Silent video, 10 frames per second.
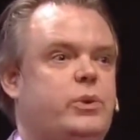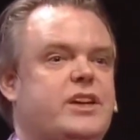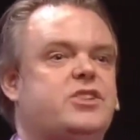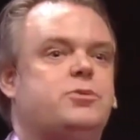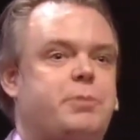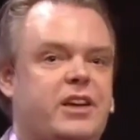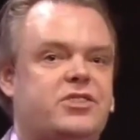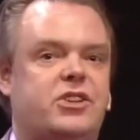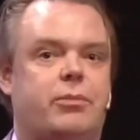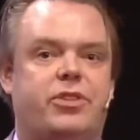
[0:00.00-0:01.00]
we expect
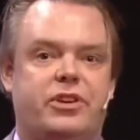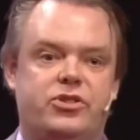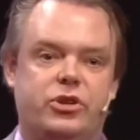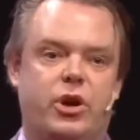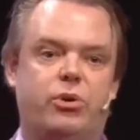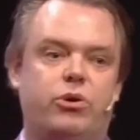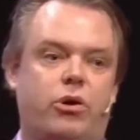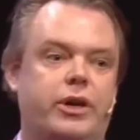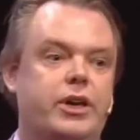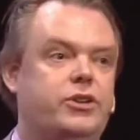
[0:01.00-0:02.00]
some things to go wrong,